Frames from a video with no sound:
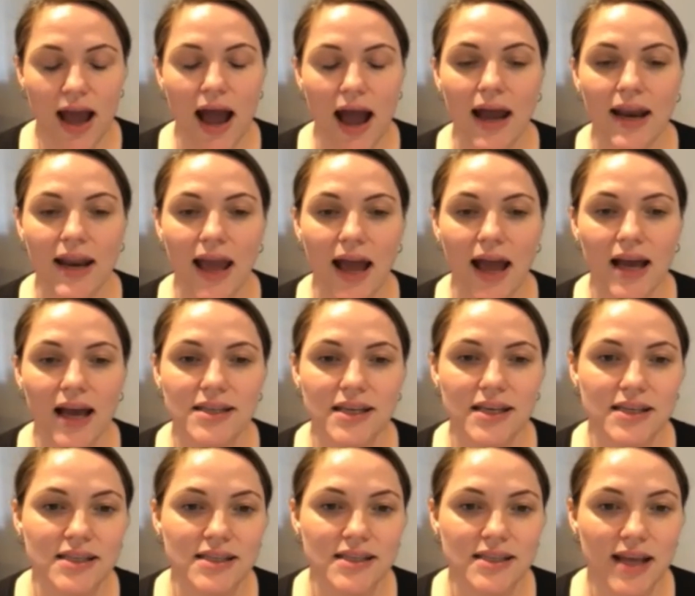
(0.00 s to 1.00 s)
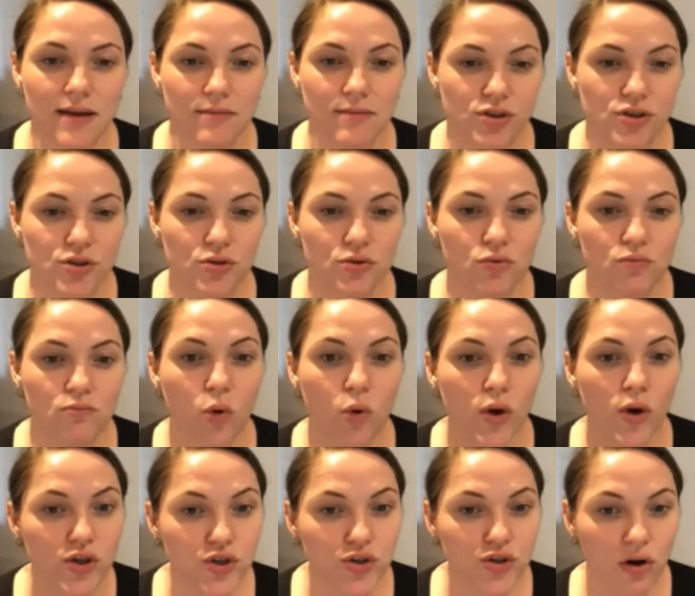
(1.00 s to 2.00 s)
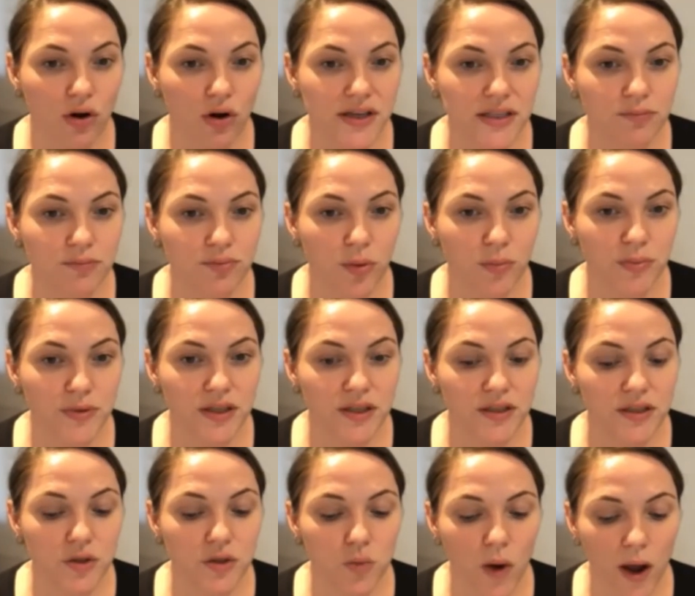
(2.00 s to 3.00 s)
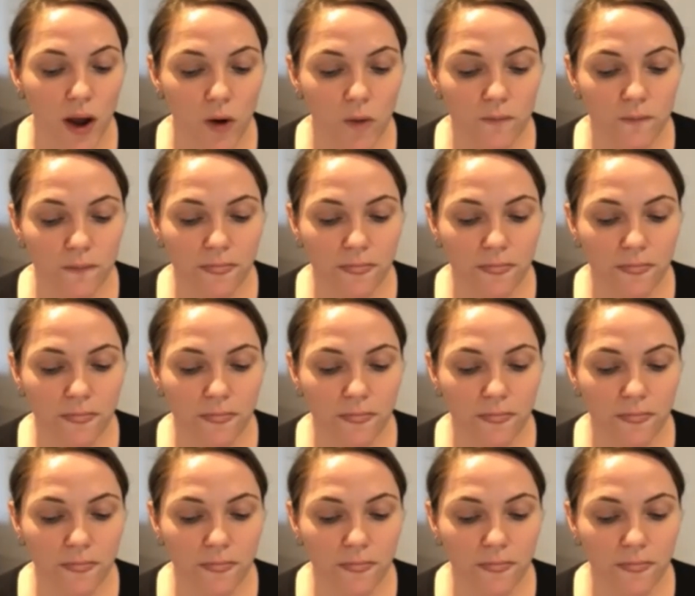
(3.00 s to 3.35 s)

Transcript: and it has exceptional moisturizing properties as well.